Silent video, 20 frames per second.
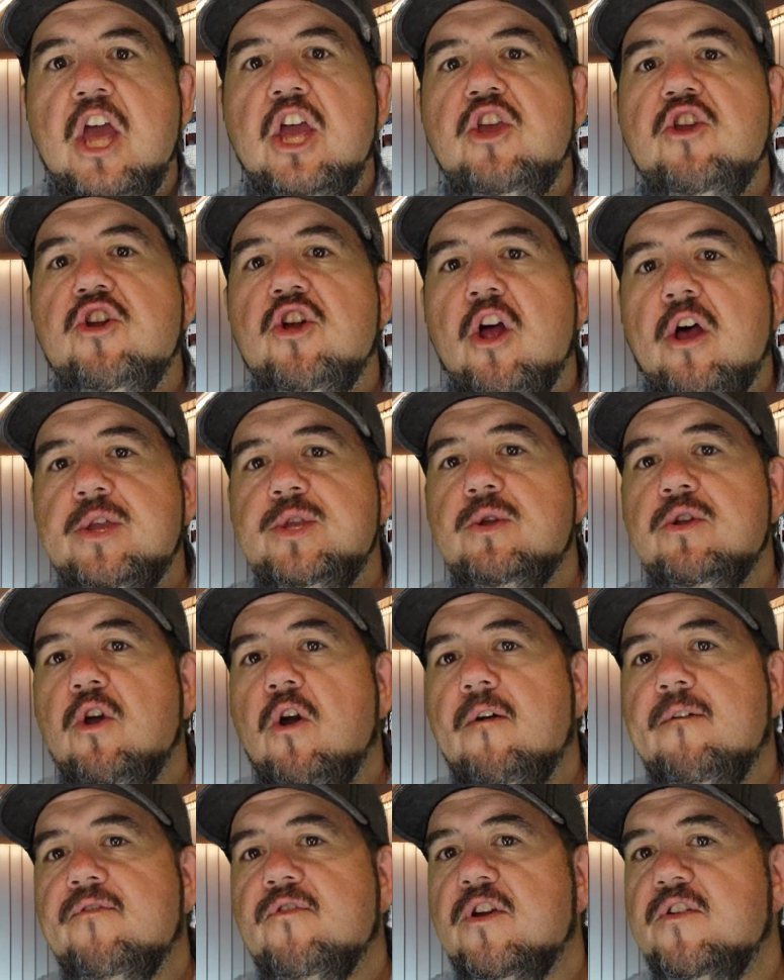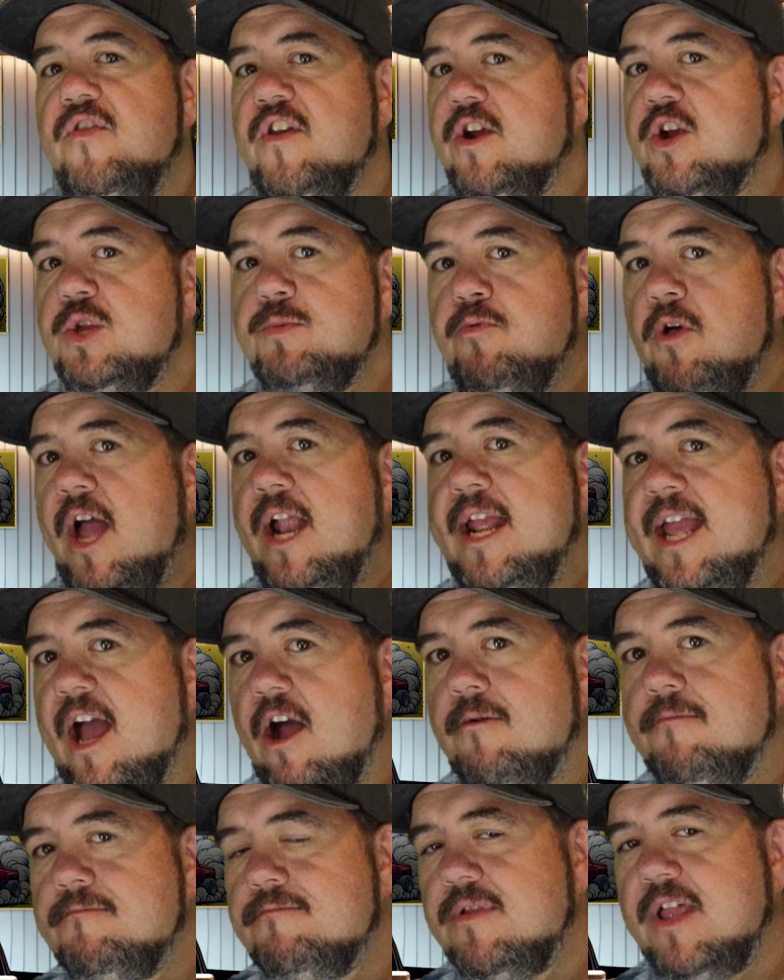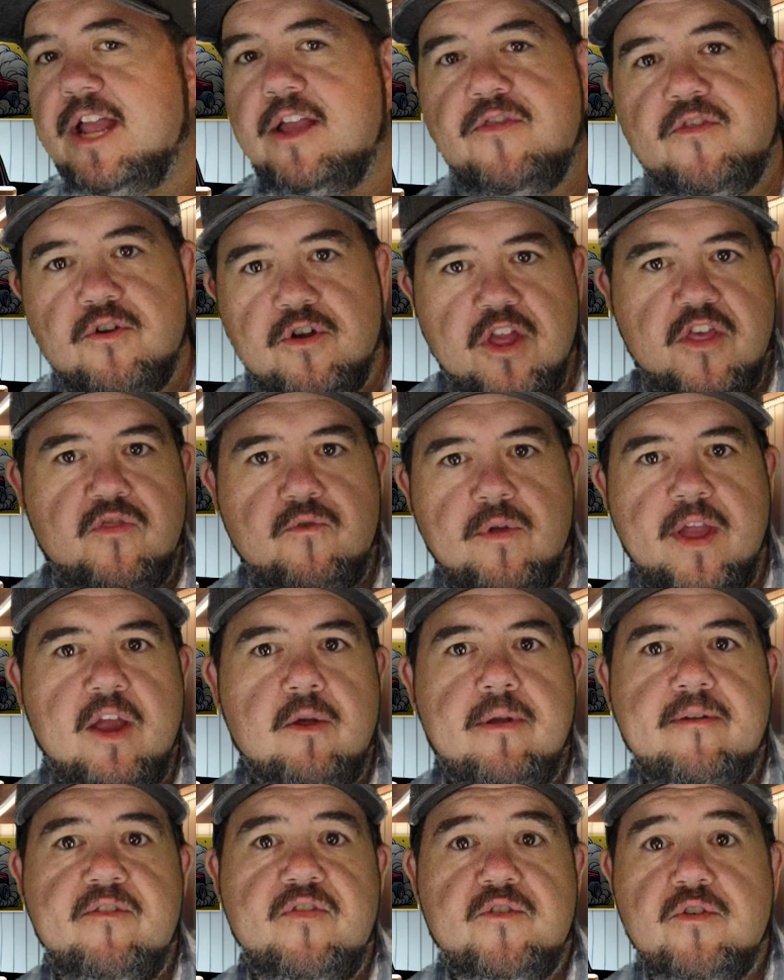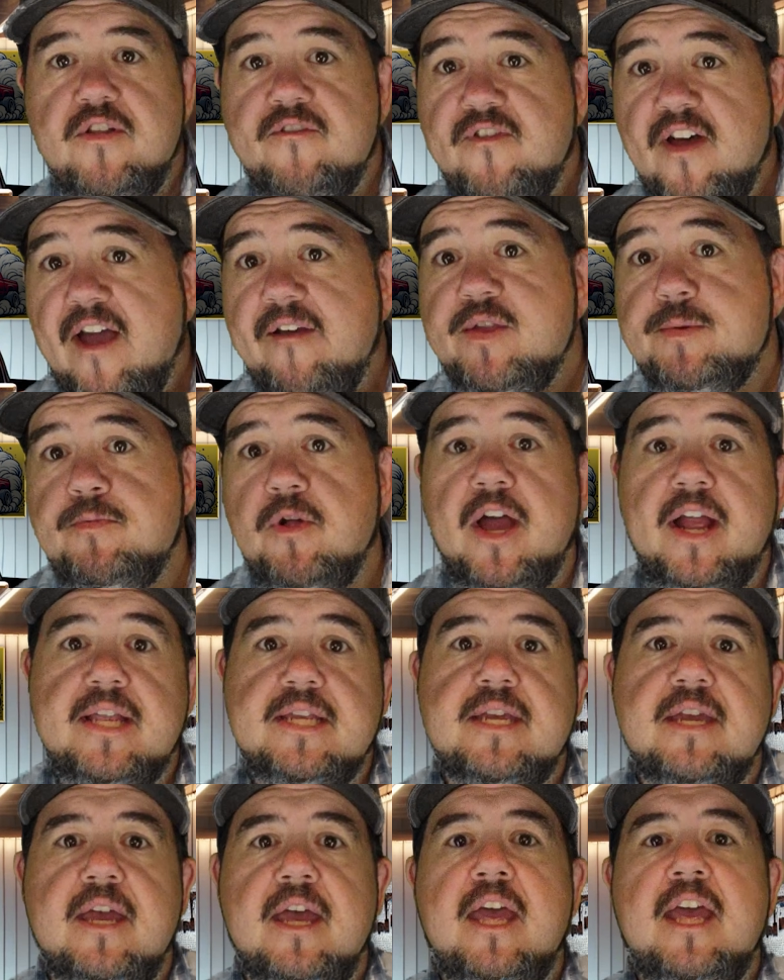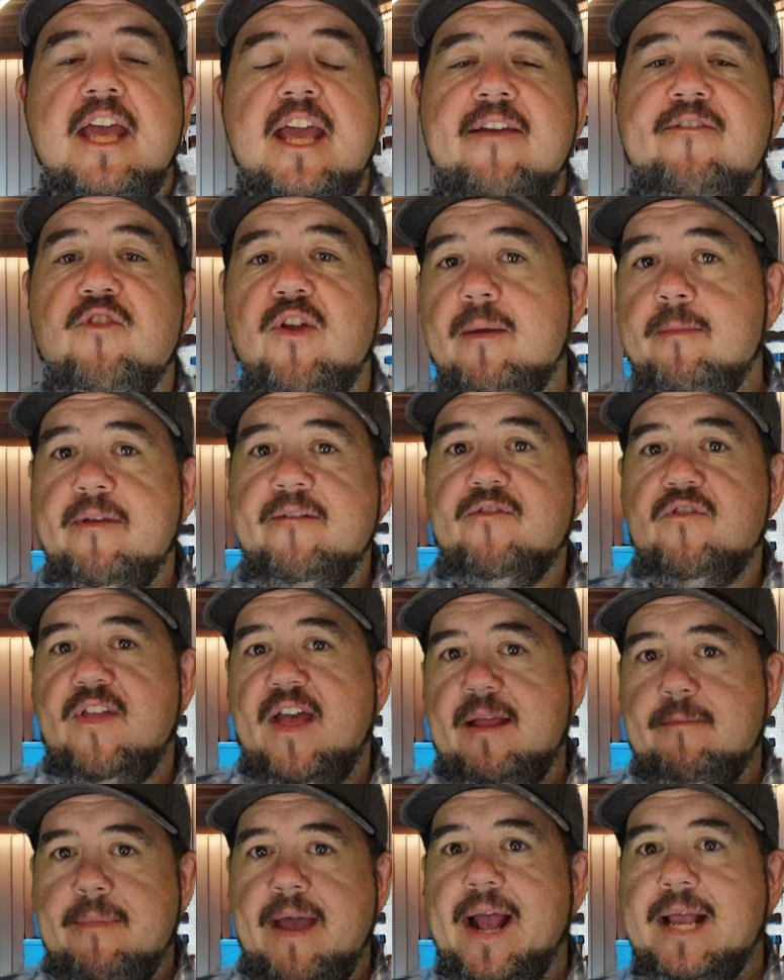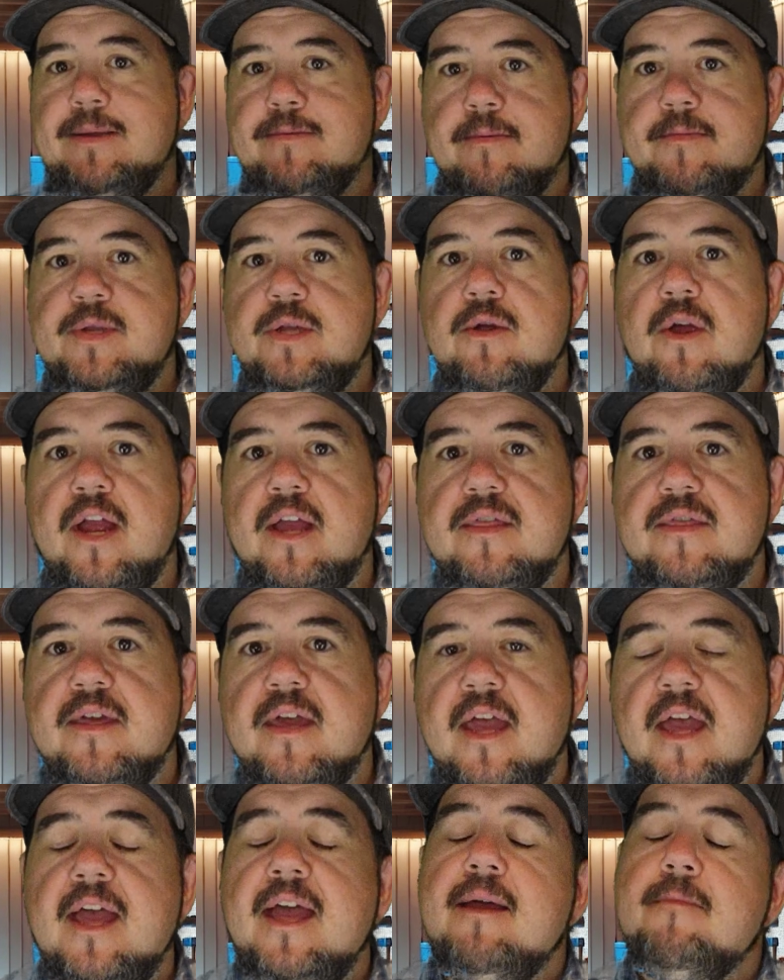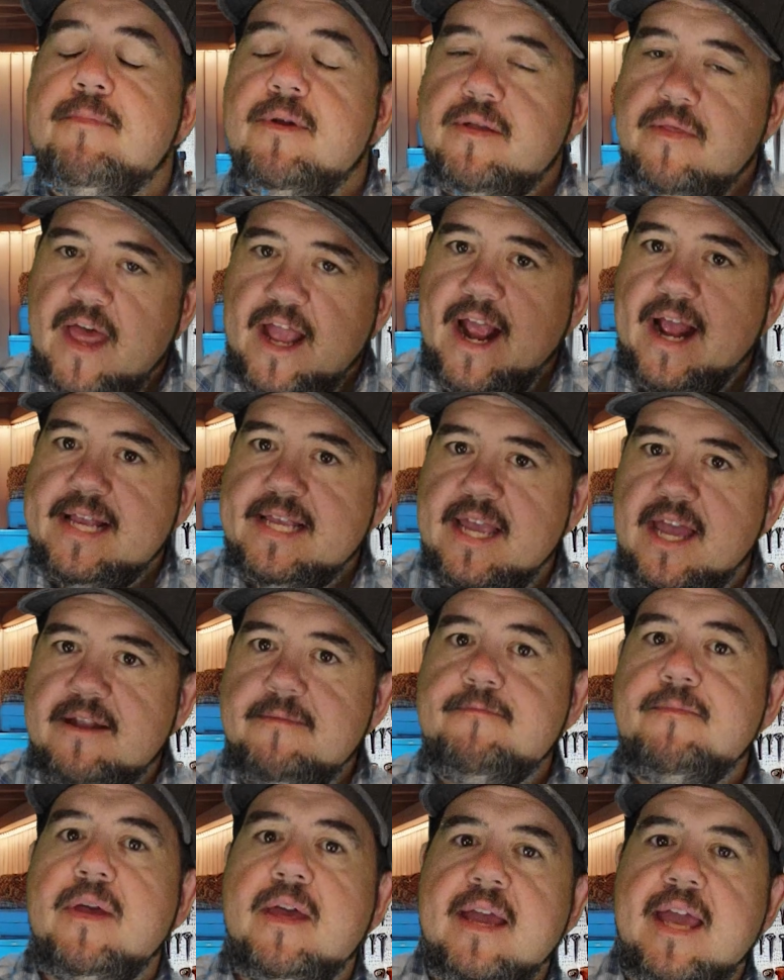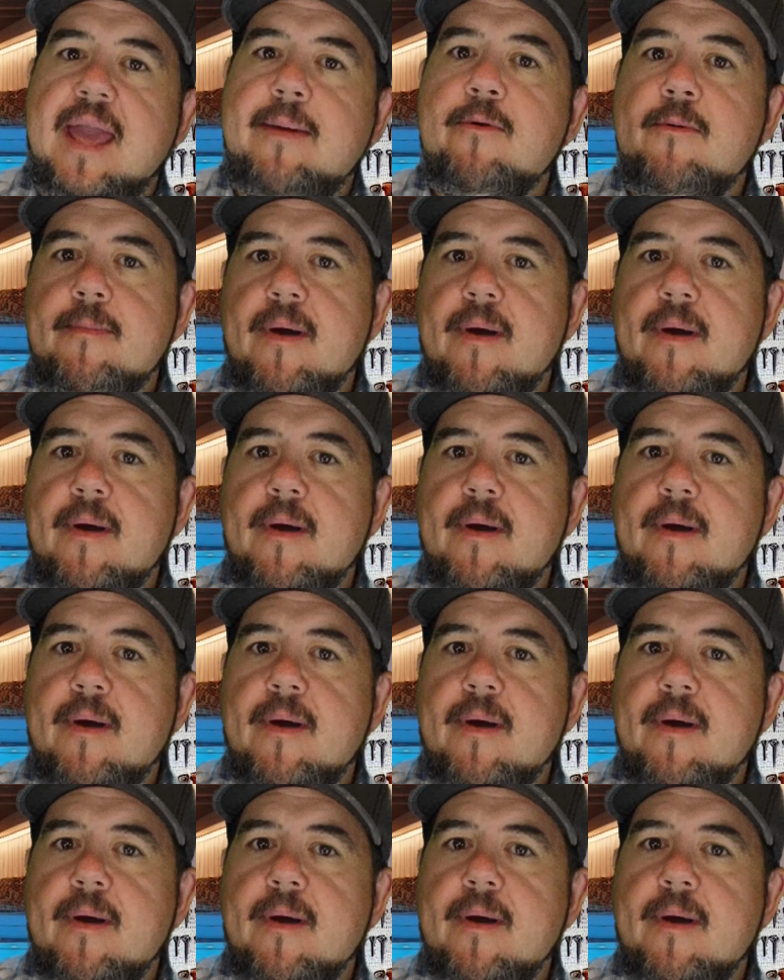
You can also go for a thicker spline count, like 33 or even 35 splines, if you're aiming for that maximum strength. But like I said, keep in